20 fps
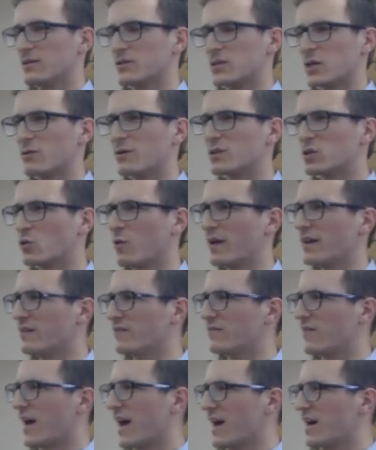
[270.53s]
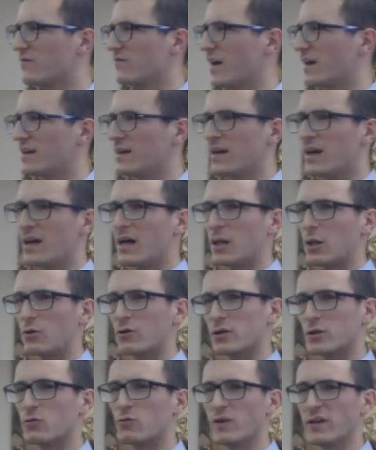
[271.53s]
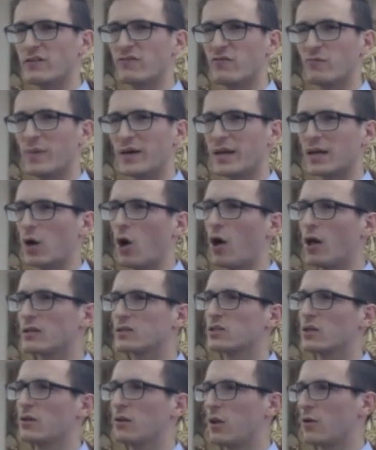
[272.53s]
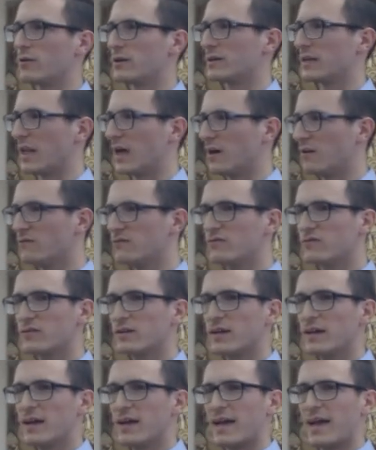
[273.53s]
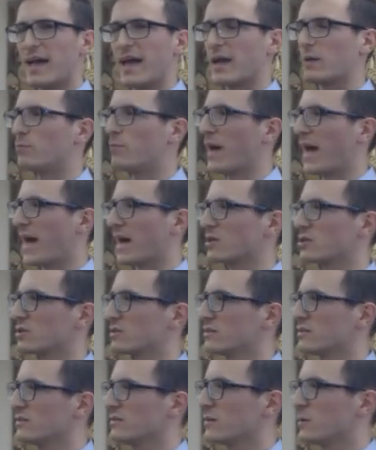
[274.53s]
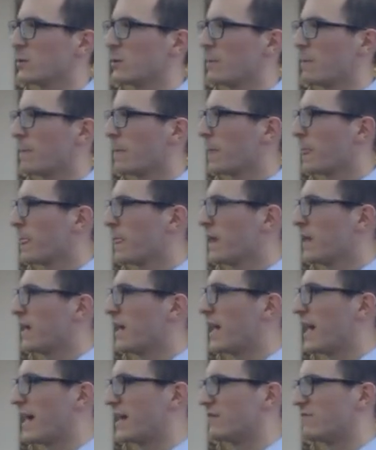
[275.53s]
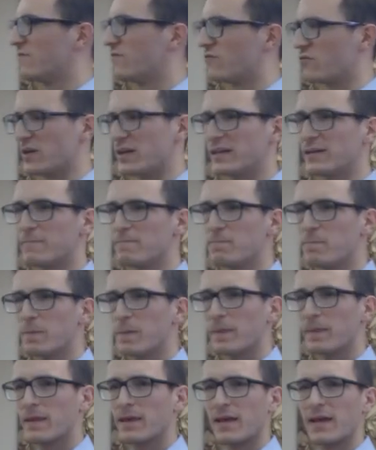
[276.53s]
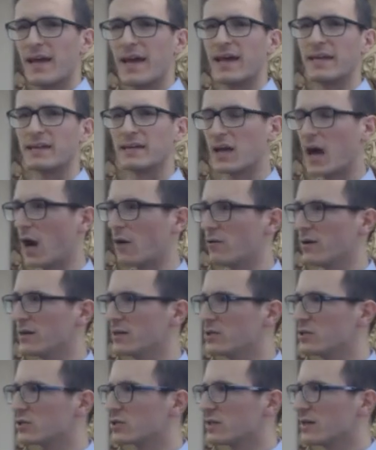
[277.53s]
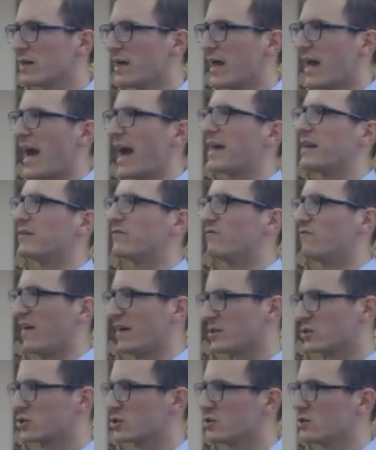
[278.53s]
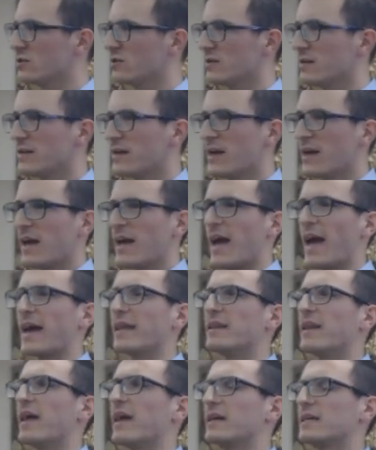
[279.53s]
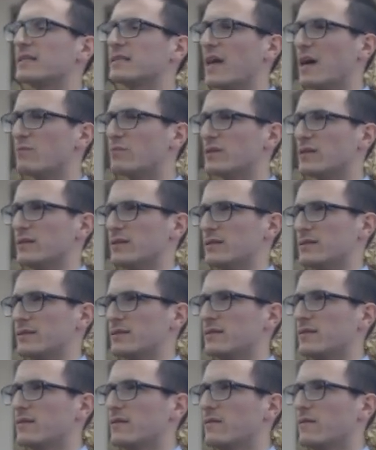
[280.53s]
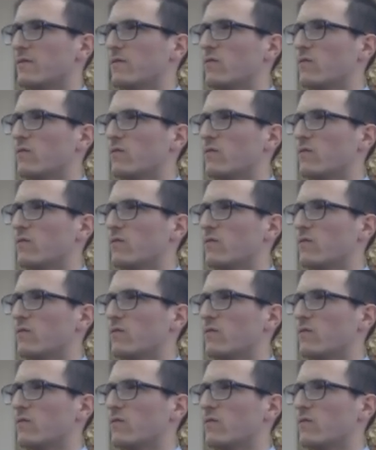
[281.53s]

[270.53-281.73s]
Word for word: So at 25, I learned grief, but I also learned love and passion and freedom and courage and adventure and acceptance.